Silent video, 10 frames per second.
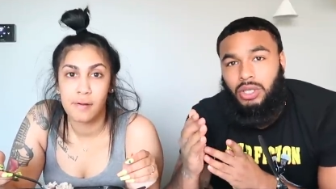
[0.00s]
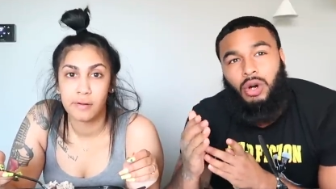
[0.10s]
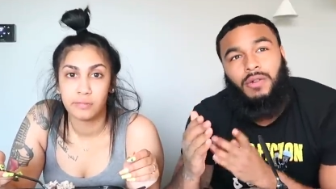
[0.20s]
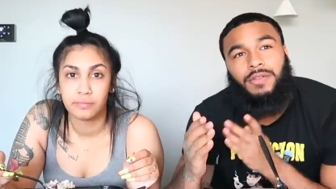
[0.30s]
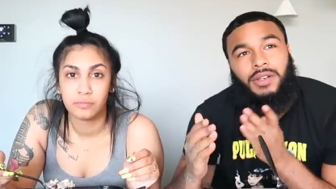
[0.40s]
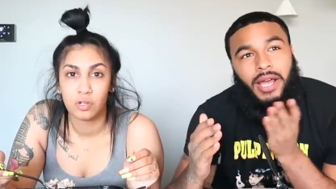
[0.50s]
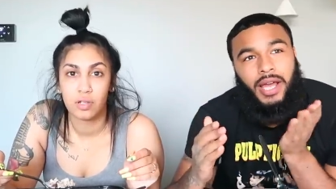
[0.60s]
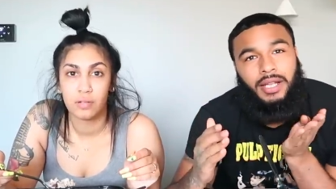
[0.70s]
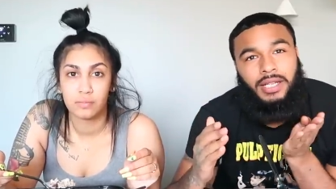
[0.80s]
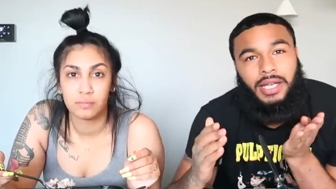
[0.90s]
Speaker 1: will go for
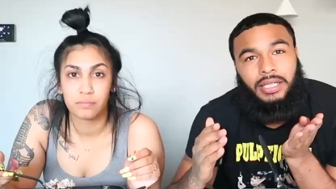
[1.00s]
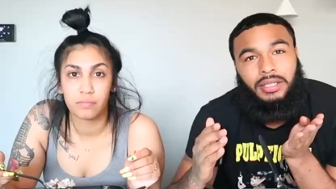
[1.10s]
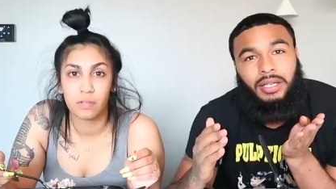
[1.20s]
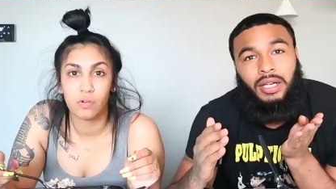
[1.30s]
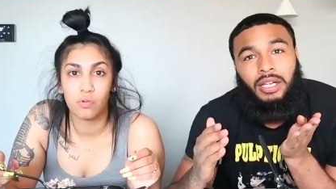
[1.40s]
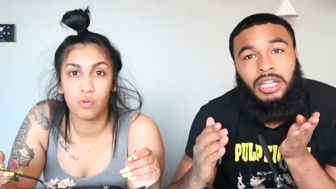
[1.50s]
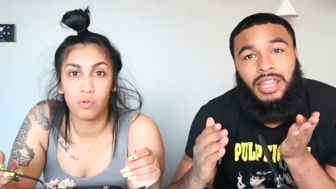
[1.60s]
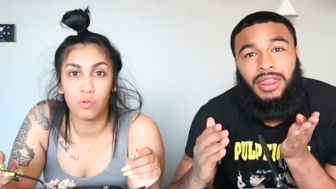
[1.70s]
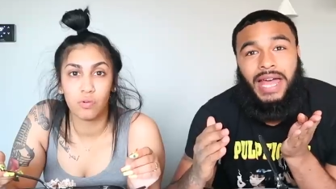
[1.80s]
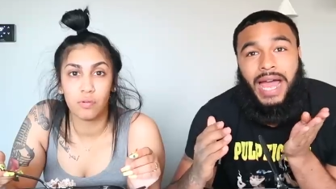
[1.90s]
that. Like
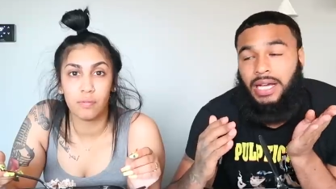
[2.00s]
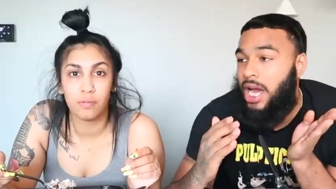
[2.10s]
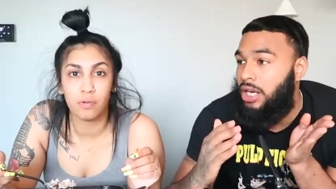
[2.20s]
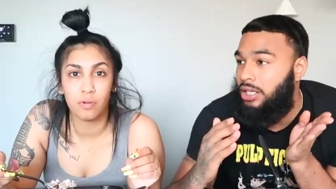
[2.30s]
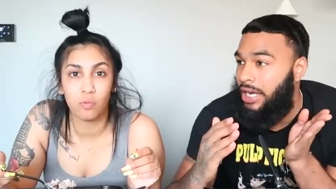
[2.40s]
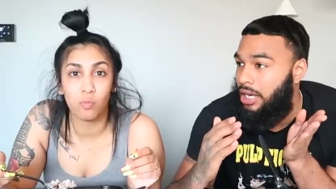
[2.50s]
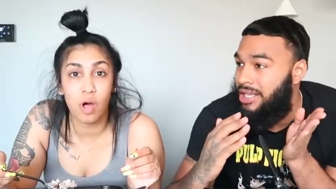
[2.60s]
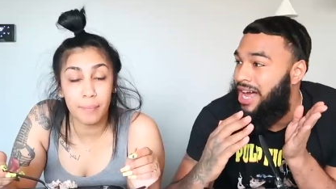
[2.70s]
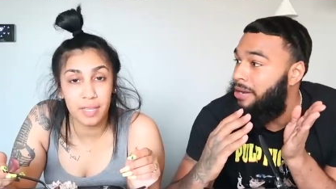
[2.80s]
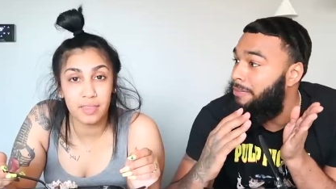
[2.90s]
that kind of like woman
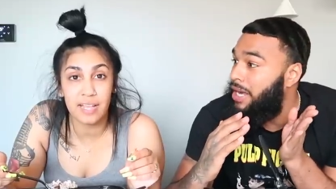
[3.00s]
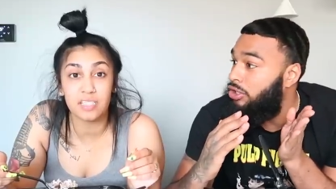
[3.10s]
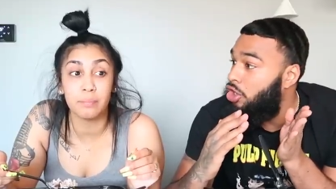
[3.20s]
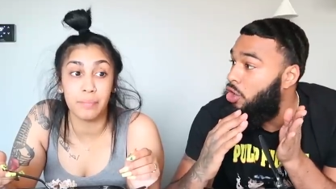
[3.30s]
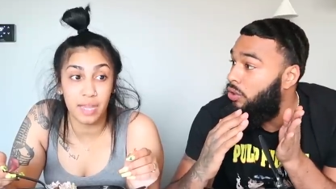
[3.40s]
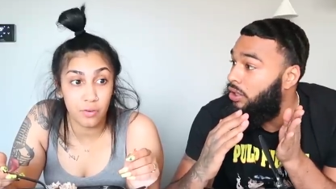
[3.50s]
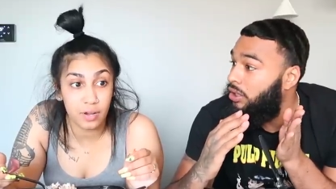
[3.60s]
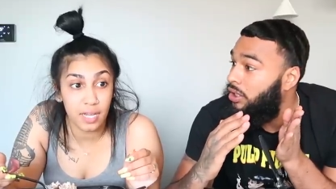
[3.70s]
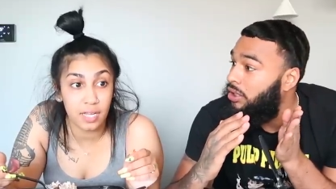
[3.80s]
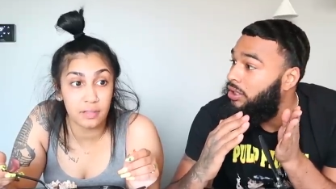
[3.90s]
a lot of men go.
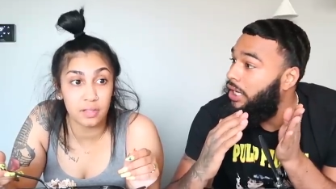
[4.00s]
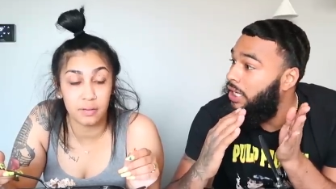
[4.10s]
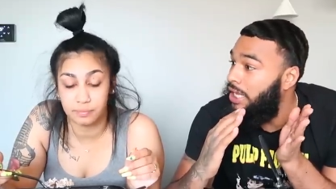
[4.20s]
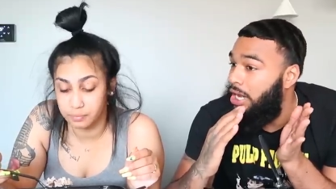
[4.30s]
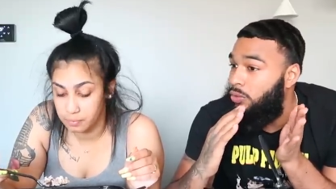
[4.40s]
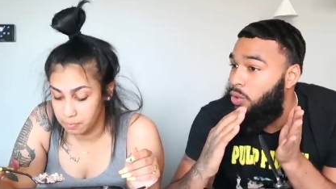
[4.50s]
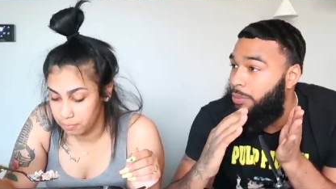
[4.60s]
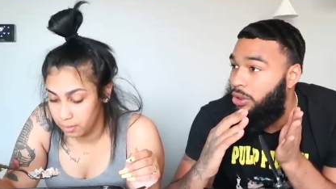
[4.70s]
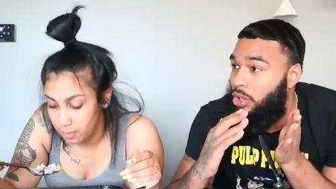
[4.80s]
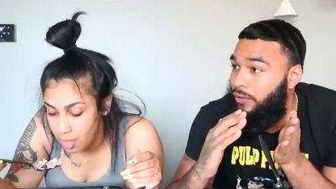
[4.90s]
Married. Yeah, a lot of
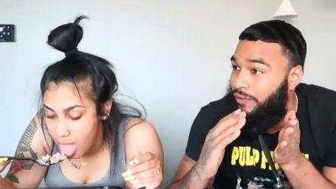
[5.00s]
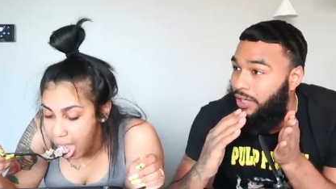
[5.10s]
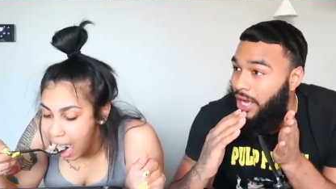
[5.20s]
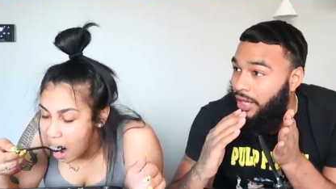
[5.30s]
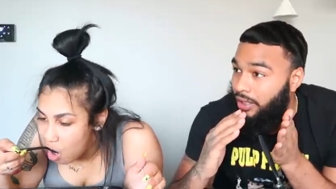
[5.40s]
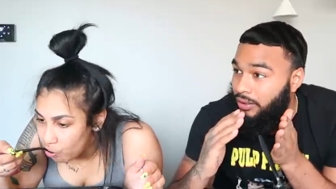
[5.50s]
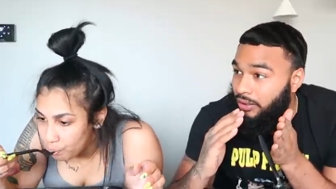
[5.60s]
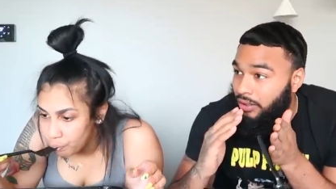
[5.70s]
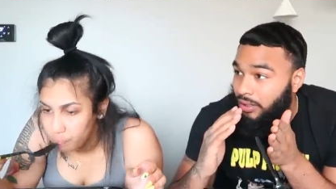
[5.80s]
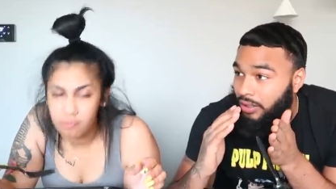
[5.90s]
women go for that.
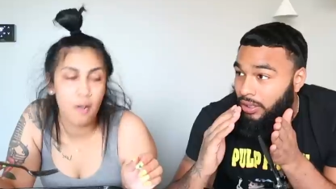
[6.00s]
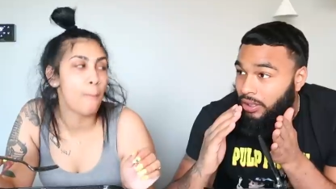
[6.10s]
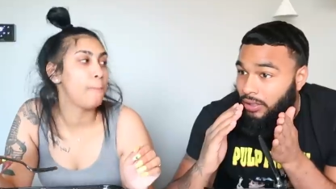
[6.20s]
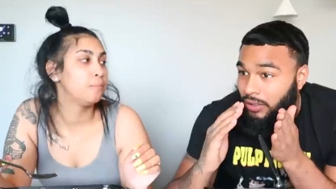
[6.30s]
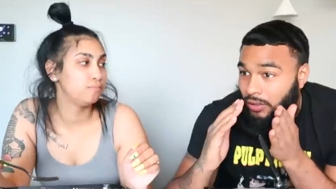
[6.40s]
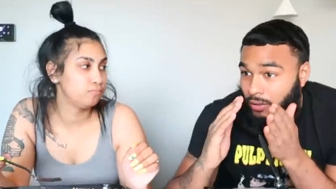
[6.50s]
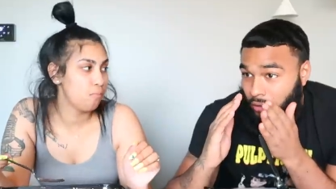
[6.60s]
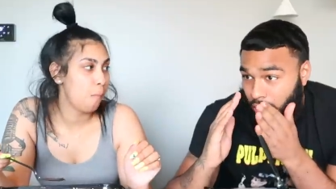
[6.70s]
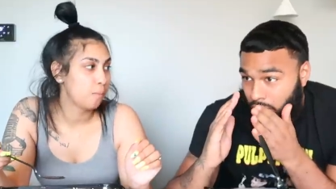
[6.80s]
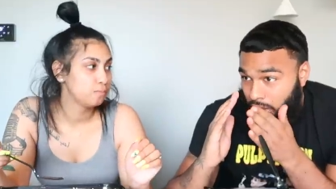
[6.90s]

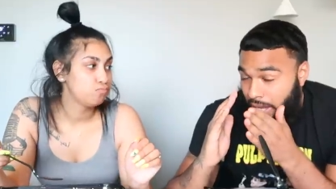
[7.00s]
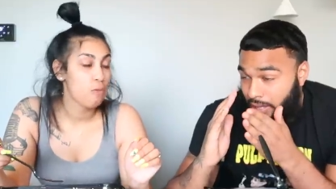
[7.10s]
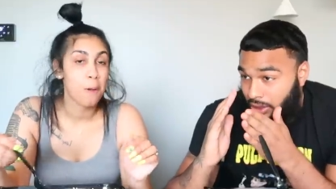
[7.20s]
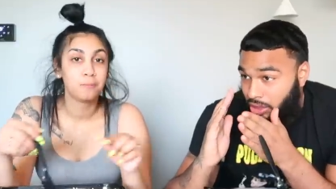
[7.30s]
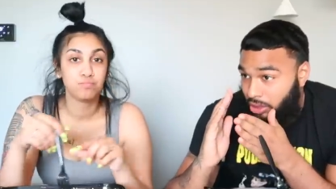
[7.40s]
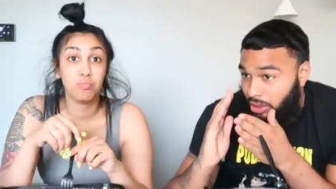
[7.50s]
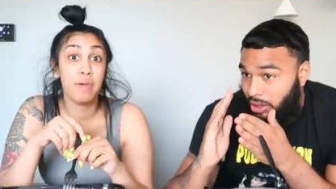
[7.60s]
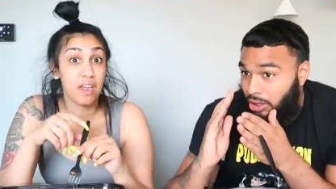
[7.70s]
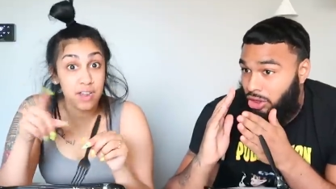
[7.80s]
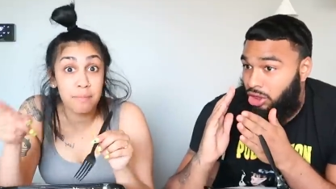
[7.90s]
Speaker 2: Mm-hmm. That
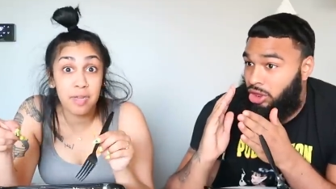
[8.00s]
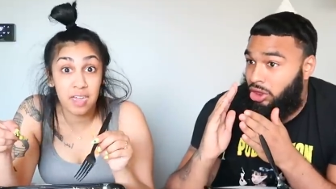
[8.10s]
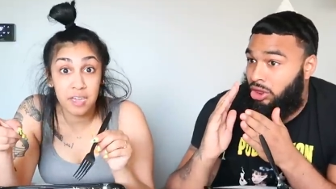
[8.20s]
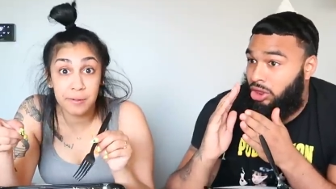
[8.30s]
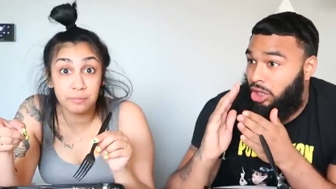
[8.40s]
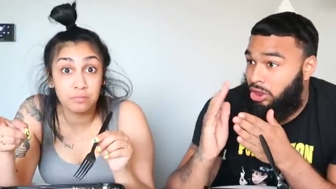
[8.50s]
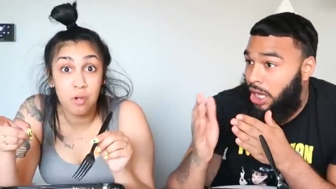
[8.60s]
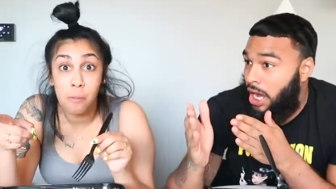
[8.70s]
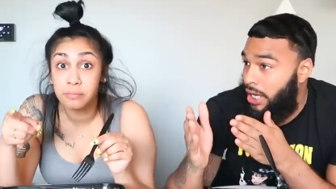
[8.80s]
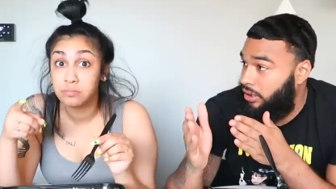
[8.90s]
married man.
Speaker 1: The
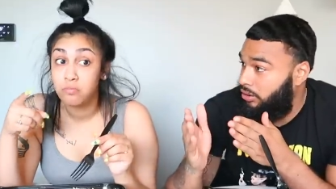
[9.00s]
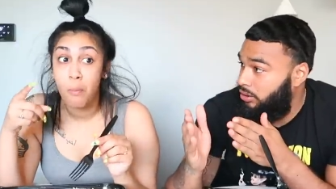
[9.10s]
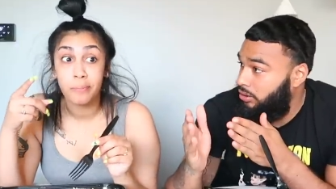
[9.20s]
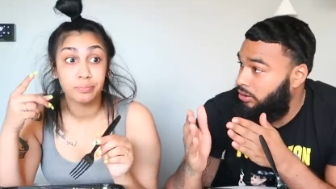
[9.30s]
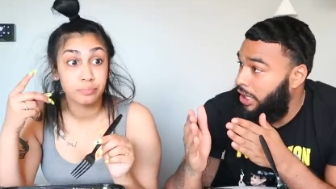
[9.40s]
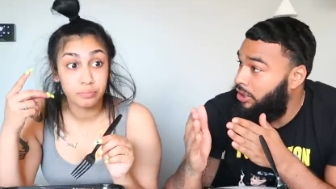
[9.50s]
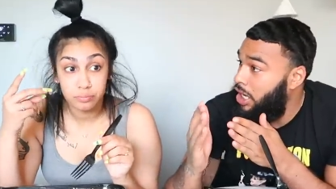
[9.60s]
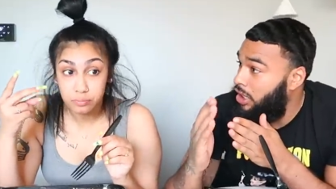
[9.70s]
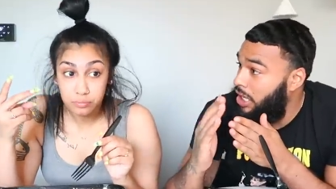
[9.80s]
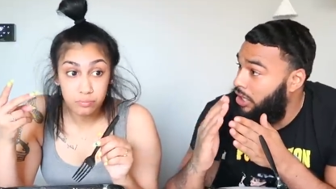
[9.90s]
thought. Like
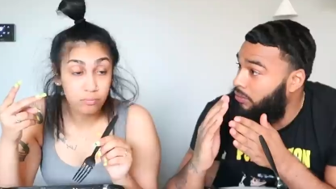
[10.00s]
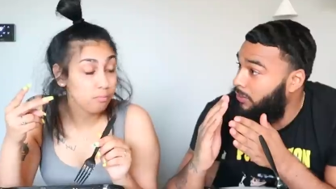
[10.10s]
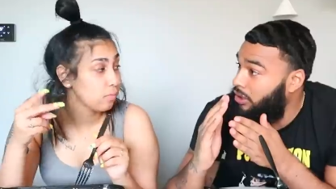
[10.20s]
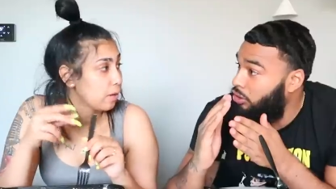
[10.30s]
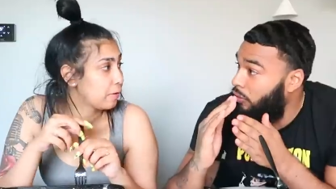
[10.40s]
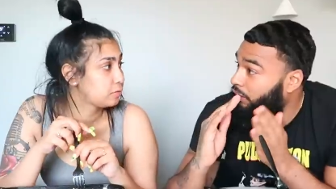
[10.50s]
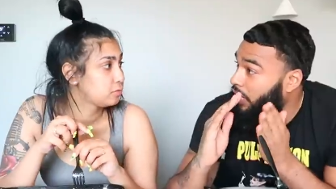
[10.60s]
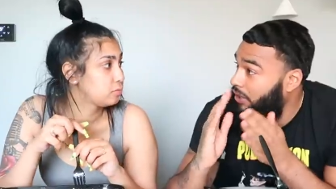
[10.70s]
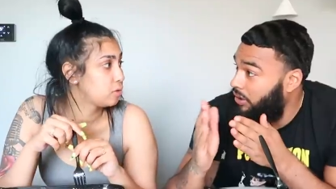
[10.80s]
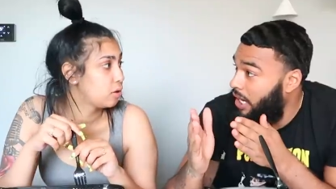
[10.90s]
nah, a lot of men go
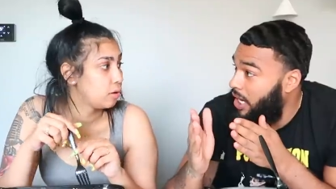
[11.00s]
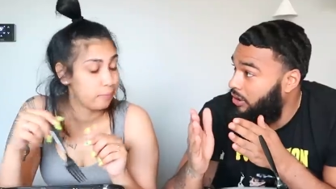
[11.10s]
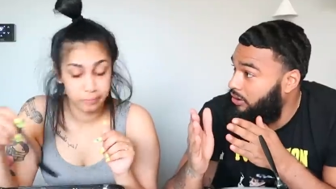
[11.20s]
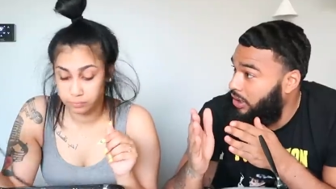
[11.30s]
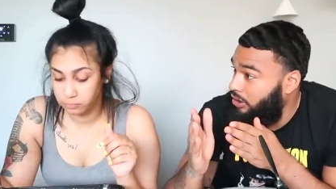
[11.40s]
for that dot.